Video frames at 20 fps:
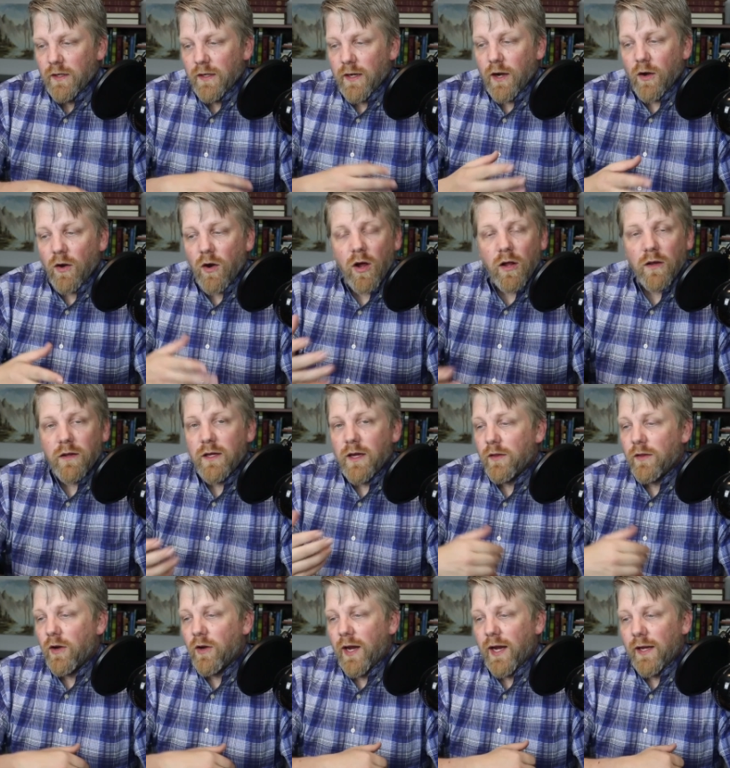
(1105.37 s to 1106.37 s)
Kara, on the
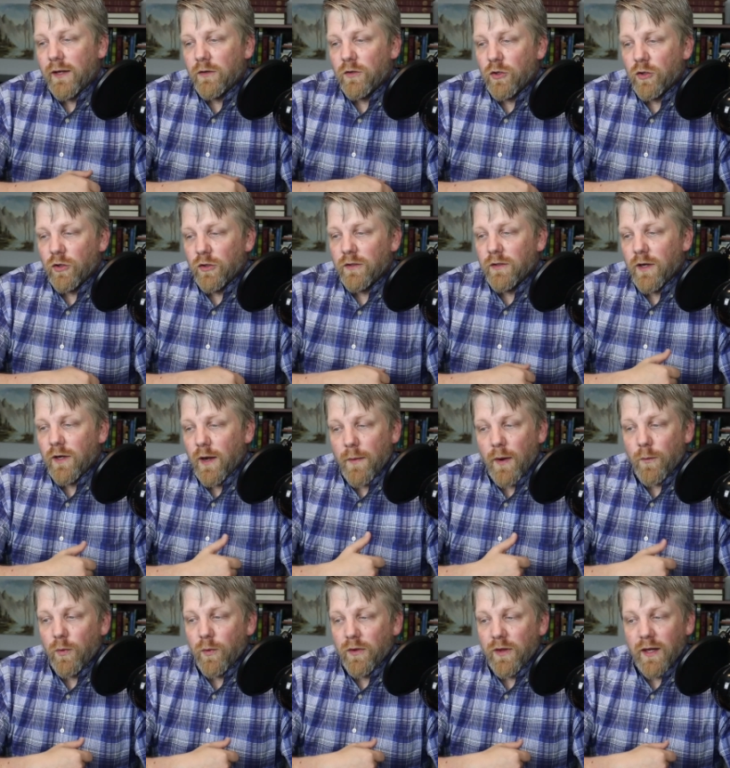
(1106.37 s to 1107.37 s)
other hand, couldn't come
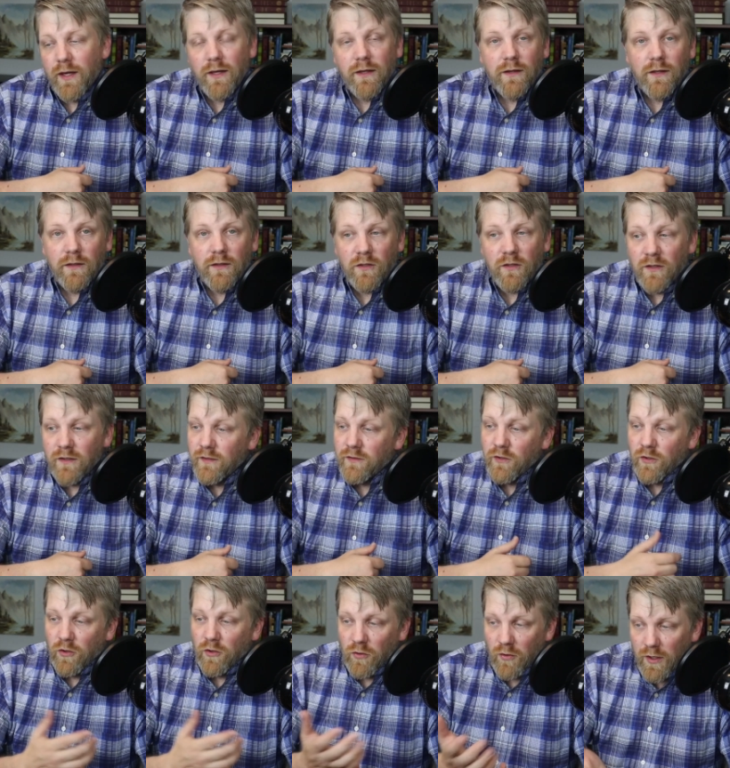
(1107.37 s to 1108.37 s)
up with anything to
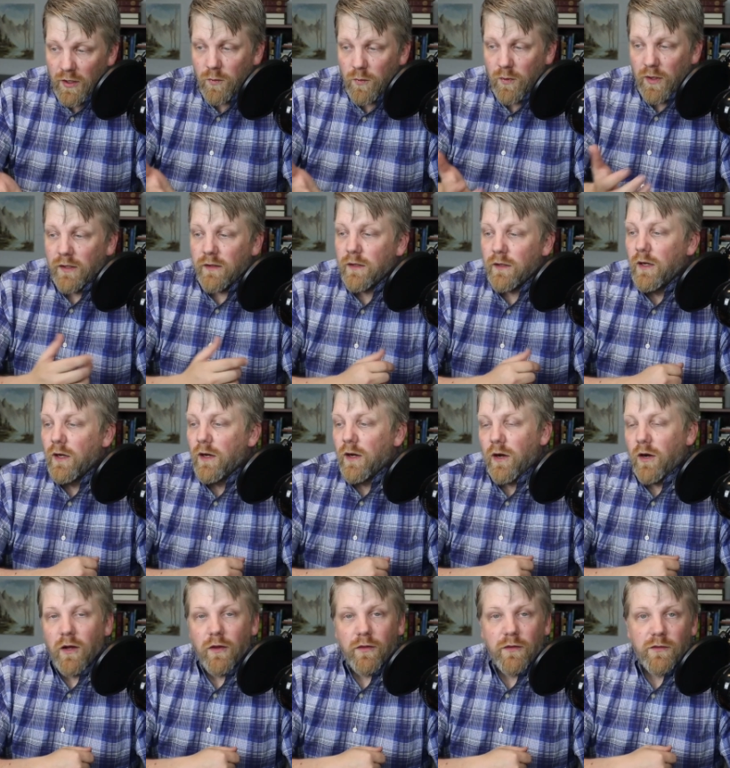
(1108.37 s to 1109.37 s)
disagree with
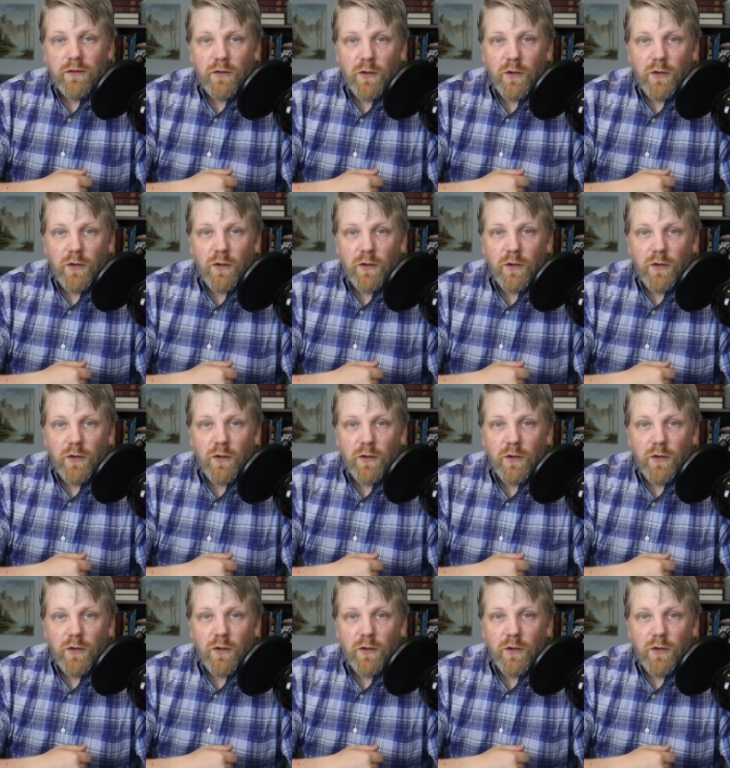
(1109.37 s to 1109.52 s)
on the